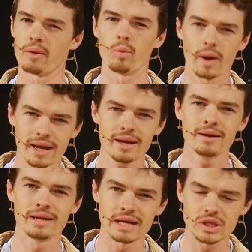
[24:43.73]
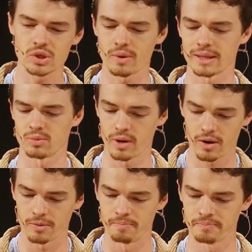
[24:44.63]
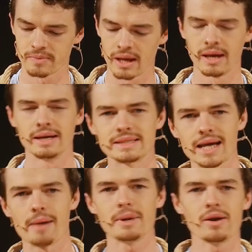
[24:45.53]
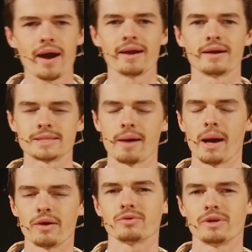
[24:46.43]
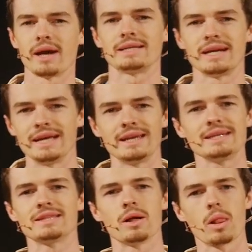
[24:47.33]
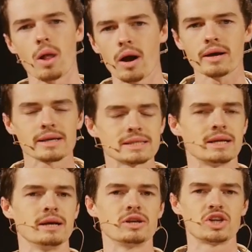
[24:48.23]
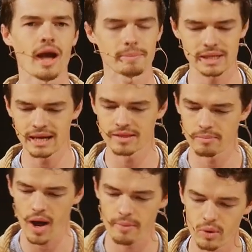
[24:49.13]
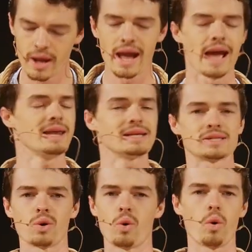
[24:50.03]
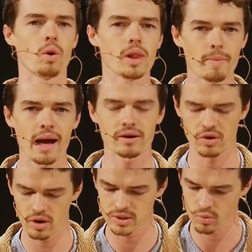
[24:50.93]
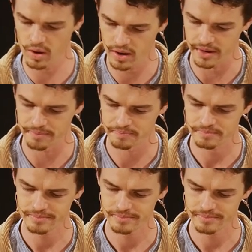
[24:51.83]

And we need to as well. Psalm 119, it is the longest chapter in the Bible, and it's all about God's word.